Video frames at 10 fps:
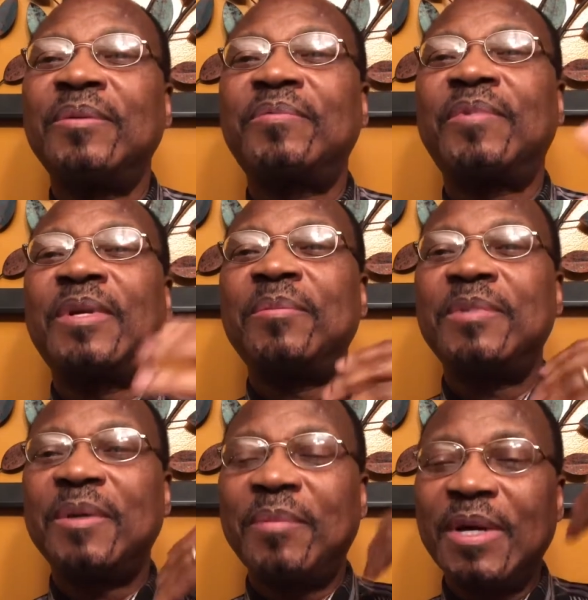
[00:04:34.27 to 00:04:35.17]
for them,
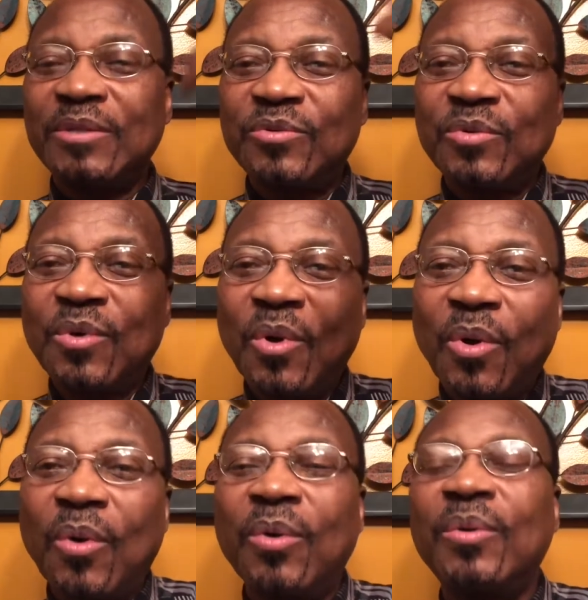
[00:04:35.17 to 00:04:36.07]
their minds to
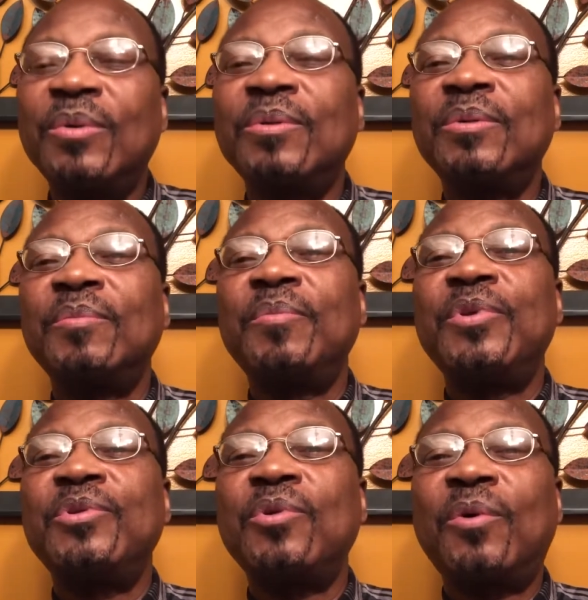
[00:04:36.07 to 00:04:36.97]
go
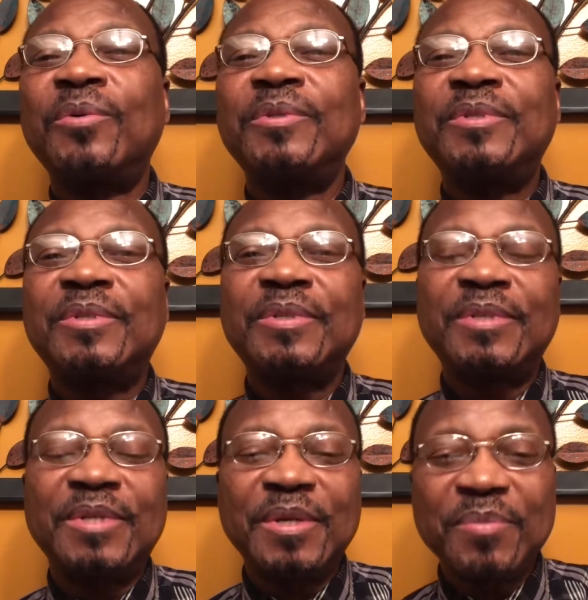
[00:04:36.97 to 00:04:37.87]
beyond
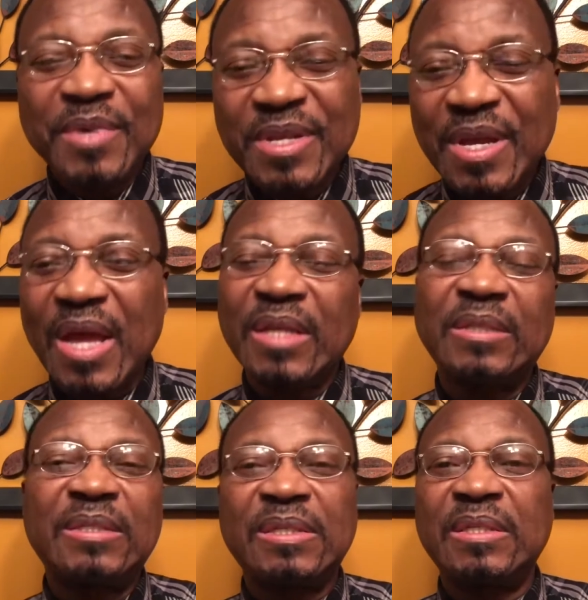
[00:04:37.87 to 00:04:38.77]
the immediate.